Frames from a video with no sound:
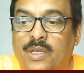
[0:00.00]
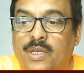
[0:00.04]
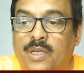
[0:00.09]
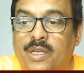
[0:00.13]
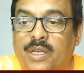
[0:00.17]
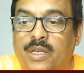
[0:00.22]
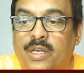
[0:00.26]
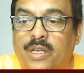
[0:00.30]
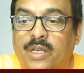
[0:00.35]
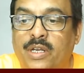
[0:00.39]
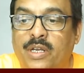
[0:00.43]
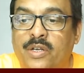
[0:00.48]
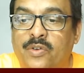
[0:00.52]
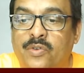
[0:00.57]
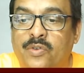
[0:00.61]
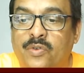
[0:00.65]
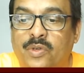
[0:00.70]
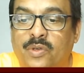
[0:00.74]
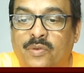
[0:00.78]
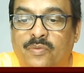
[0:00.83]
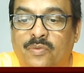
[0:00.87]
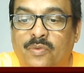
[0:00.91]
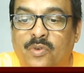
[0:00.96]
a into
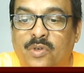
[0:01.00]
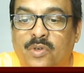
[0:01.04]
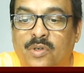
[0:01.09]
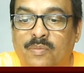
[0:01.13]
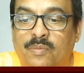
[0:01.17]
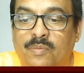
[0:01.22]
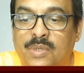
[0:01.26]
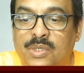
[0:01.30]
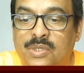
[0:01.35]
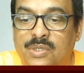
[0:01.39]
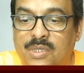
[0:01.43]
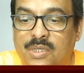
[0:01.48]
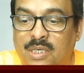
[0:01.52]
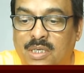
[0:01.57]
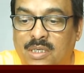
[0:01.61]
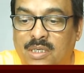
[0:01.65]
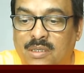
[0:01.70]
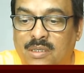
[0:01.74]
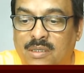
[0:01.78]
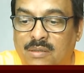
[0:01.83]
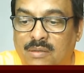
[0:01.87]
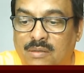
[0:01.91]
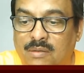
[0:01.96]
a4 mistake,
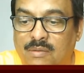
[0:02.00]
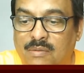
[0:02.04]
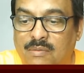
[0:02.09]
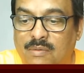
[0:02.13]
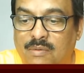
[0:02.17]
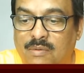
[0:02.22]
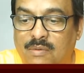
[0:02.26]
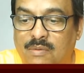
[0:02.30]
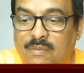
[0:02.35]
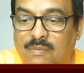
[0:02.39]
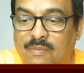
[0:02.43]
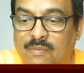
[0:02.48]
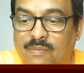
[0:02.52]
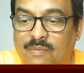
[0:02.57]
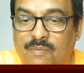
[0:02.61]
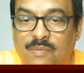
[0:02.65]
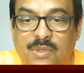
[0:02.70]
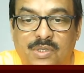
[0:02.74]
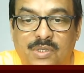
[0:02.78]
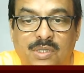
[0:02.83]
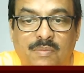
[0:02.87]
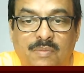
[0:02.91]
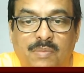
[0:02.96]

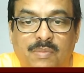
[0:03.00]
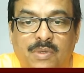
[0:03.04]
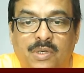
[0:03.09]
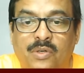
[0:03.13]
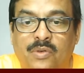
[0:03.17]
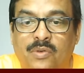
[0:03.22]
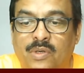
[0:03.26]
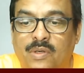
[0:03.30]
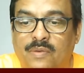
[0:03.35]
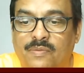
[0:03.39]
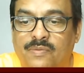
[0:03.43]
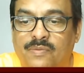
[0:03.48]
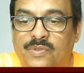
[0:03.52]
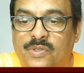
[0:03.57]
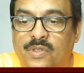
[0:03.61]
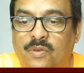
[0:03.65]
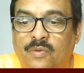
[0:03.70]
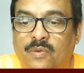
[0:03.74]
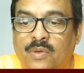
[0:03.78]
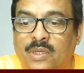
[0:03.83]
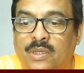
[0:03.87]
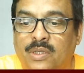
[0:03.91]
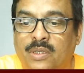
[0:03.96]
bishop into
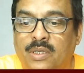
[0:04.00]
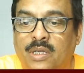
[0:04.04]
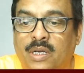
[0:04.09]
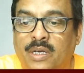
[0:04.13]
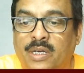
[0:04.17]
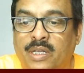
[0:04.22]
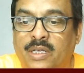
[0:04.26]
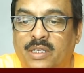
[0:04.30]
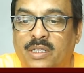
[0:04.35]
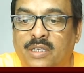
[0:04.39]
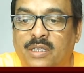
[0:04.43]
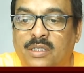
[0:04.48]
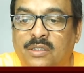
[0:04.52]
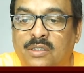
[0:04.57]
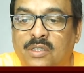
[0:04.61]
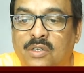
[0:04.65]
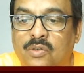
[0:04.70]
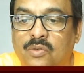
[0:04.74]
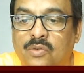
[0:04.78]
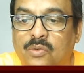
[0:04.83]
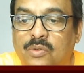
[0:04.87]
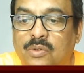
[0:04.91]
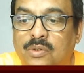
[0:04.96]
f7, attacking the
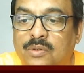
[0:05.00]
rook.